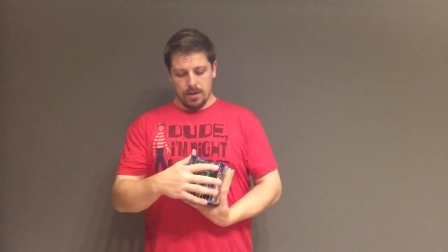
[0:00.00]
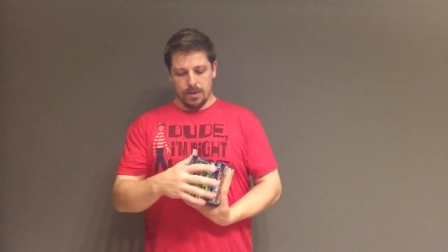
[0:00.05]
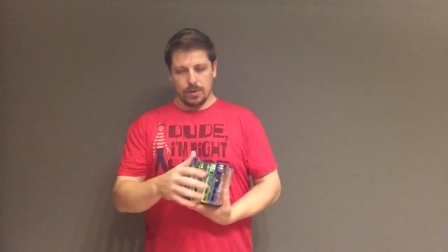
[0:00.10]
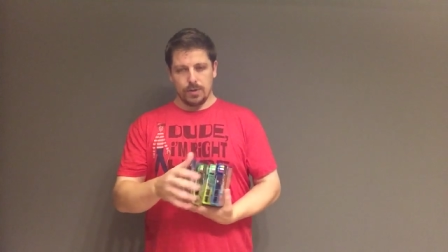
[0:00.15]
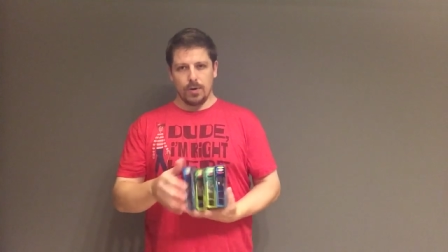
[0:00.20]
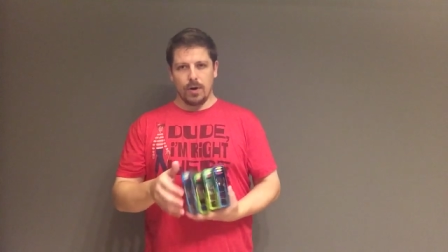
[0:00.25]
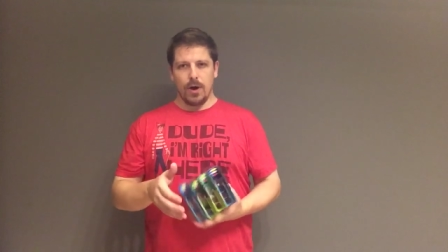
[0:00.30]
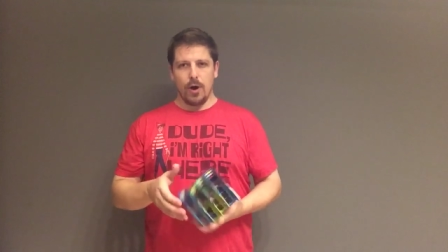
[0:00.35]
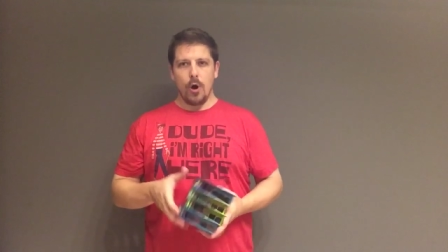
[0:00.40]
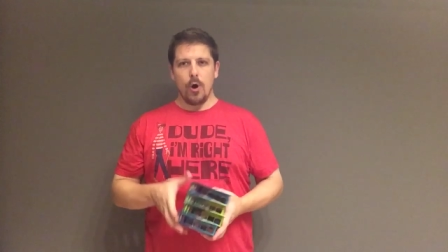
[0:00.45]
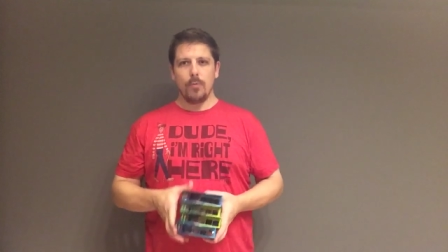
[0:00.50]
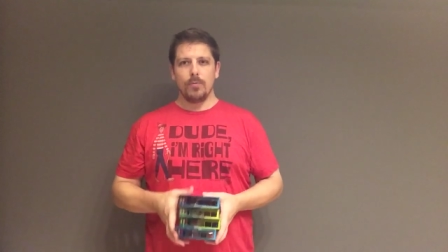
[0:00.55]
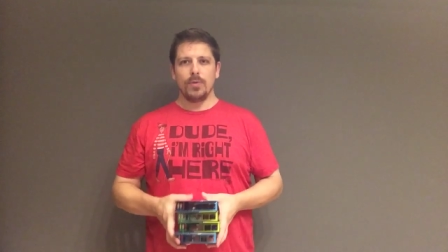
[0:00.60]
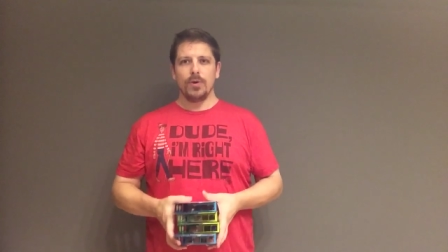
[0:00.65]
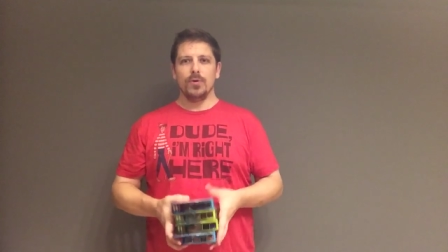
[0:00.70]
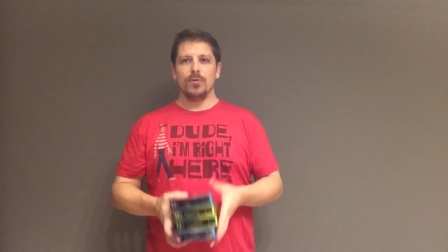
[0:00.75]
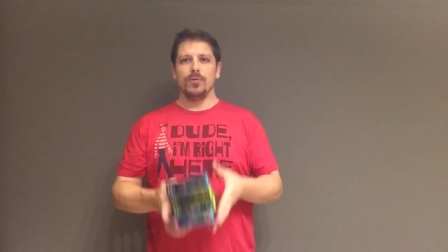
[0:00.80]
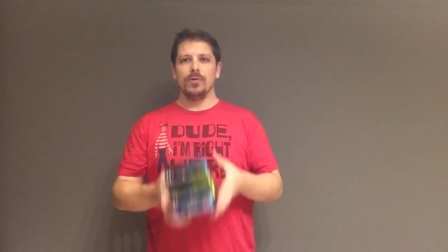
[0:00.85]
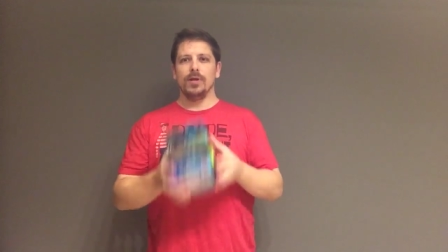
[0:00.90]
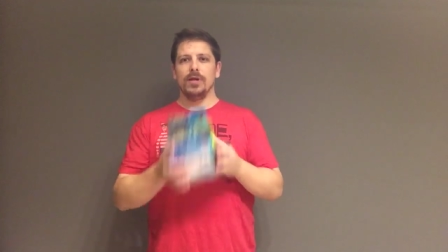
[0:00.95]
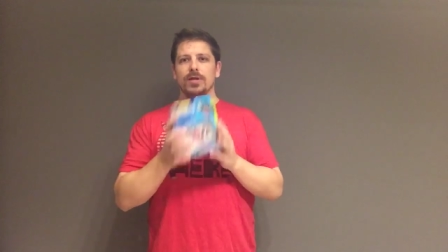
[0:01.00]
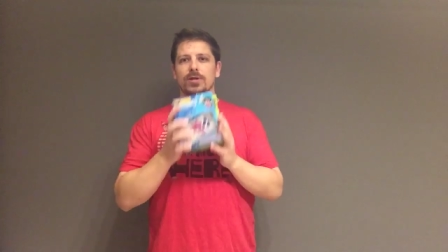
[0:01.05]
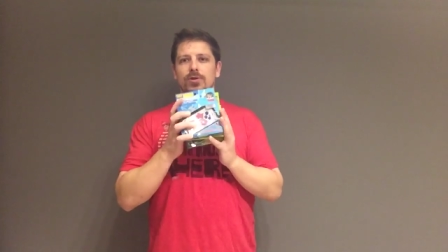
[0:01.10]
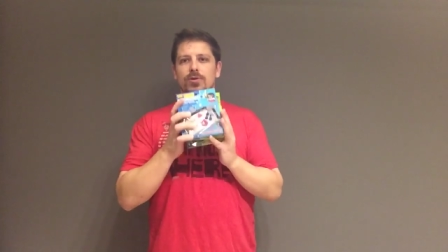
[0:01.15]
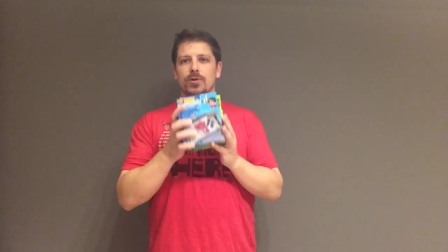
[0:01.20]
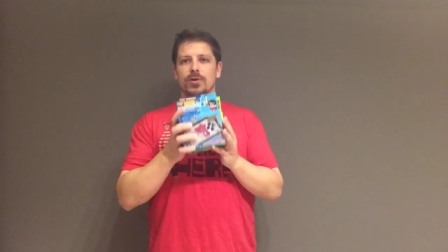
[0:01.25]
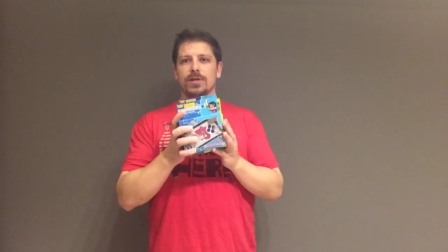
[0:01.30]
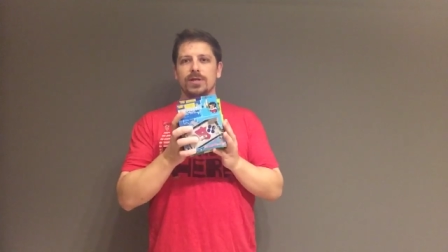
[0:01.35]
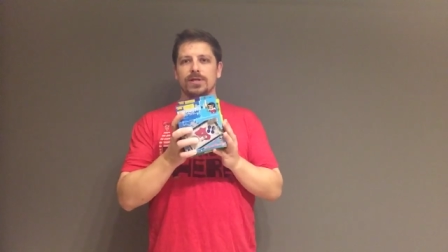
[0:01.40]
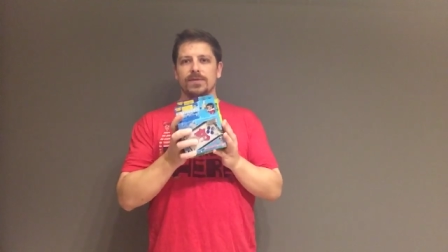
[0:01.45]
So I hope you will
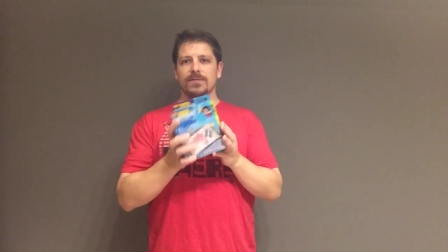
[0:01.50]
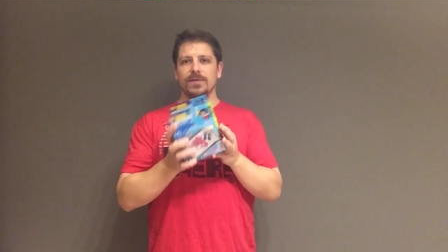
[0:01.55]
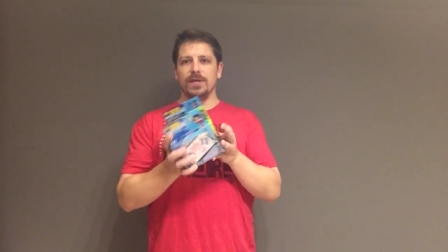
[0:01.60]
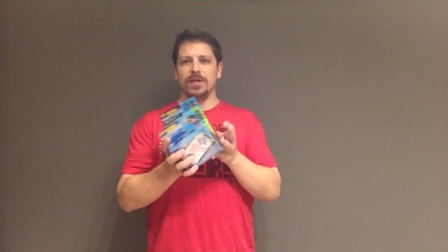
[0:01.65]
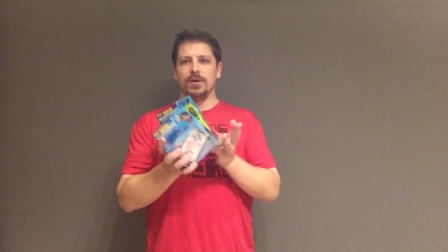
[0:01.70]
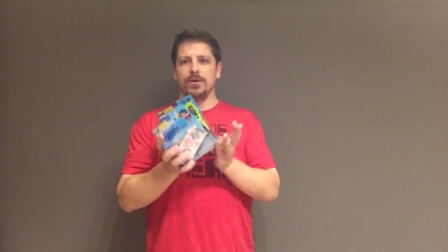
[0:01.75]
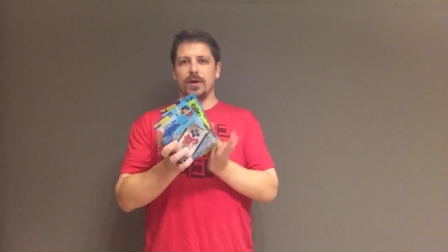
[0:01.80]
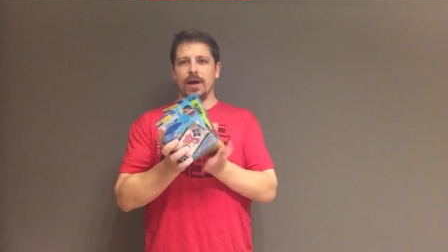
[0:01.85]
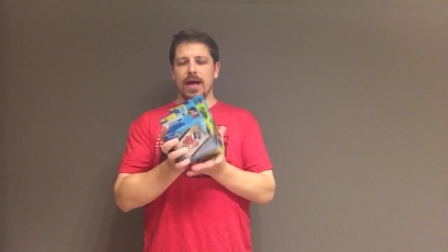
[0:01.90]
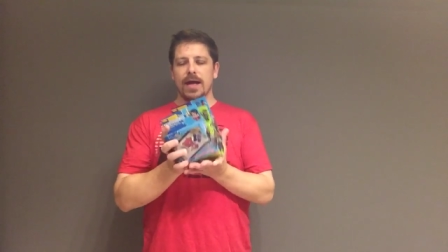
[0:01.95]
enjoy this video,